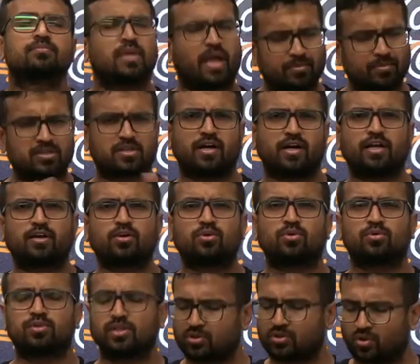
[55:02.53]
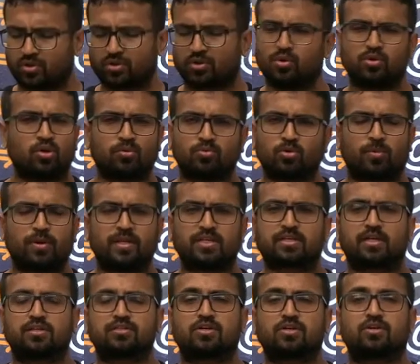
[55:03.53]
I'm just letting you know this. On YouTube, nobody is
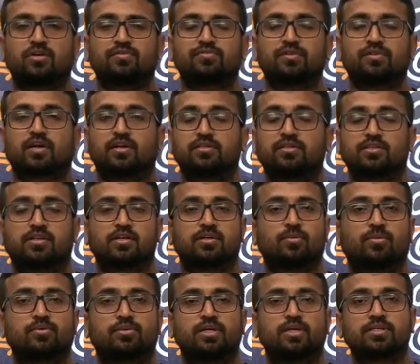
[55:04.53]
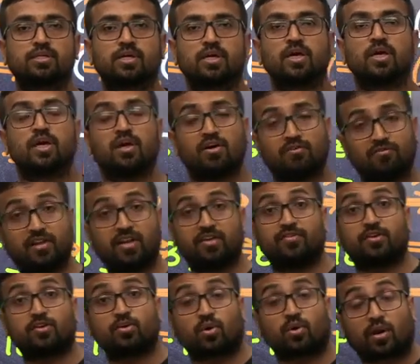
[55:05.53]
concerned about this.
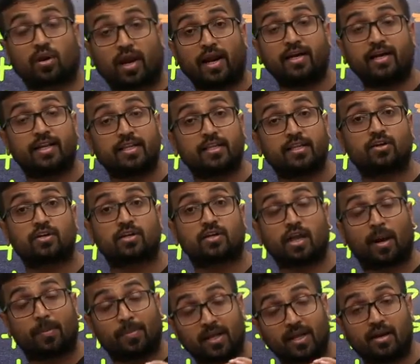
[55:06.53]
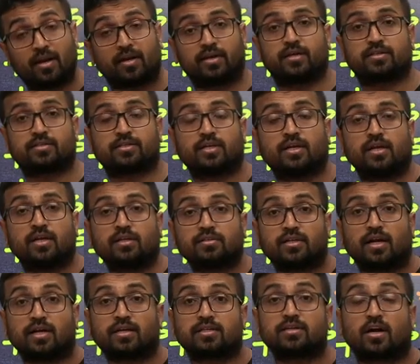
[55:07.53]
Whenever you write anything in capital letters,
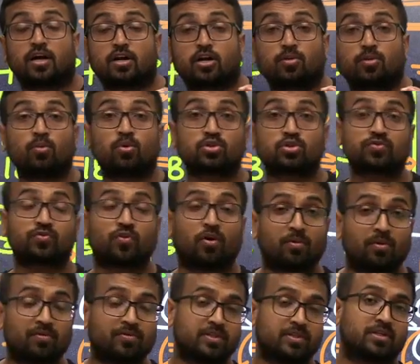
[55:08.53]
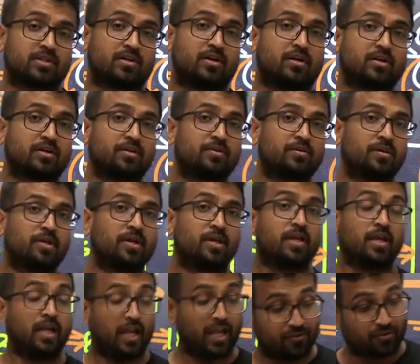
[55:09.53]
that is the utmost form of insult.
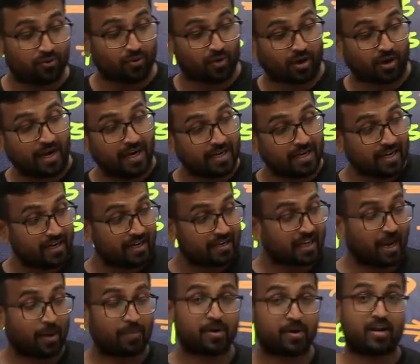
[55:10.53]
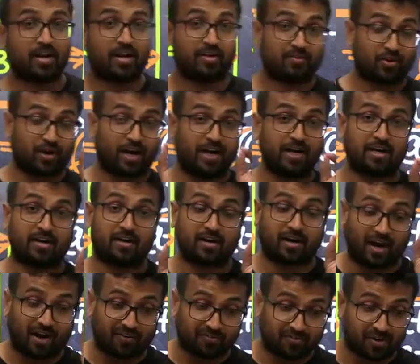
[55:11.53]
If you write in capital, if you write a
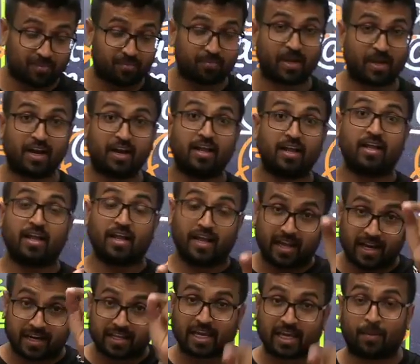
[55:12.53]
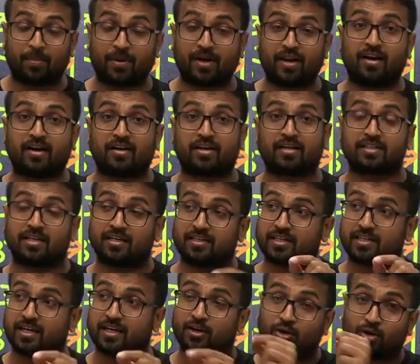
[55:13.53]
draft, a mail in capital letters and
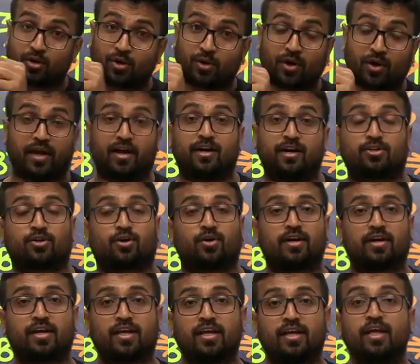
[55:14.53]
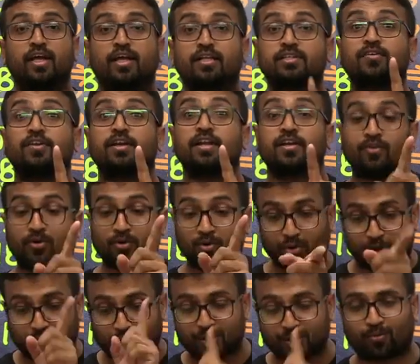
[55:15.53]
send it to your higher authority, they will never going
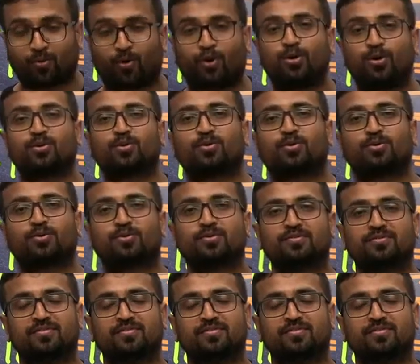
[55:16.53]
to respond to you.